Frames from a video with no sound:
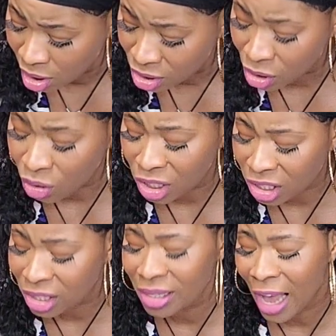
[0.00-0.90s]
So this
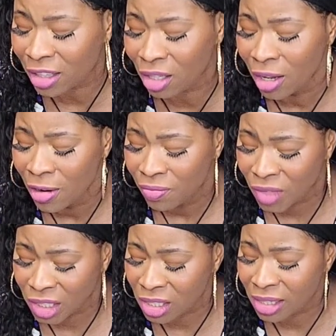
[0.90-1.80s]
is not
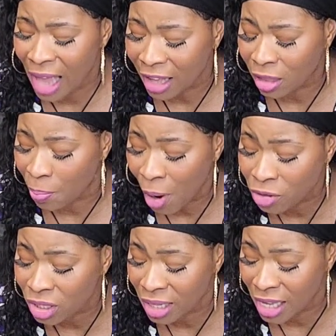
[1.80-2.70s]
this is not the
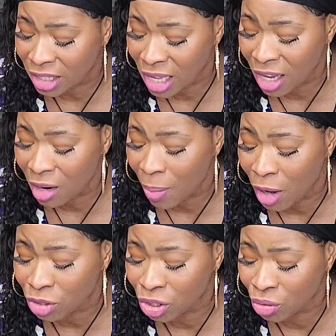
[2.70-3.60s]
person that's thinking
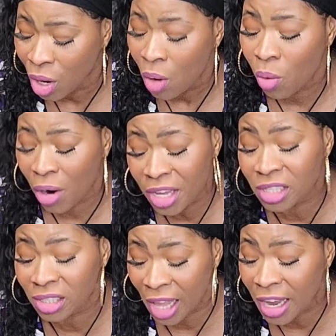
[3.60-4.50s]
about you. Well,
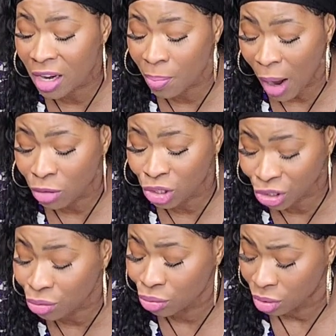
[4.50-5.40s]
he's thinking about
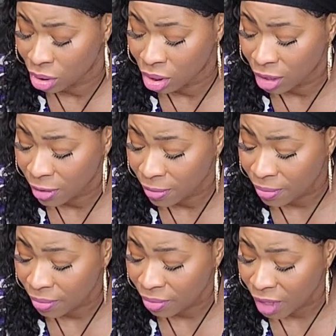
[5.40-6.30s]
you.
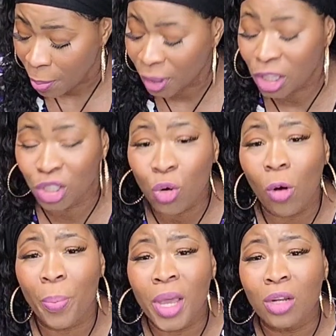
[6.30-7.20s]
But the Two
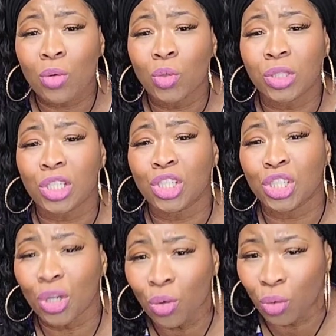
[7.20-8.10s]
of Pentacles is
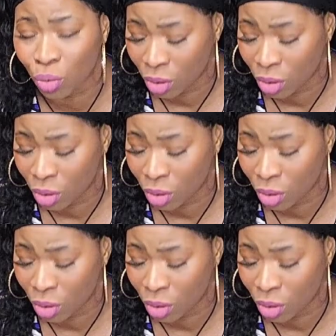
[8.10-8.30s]
you.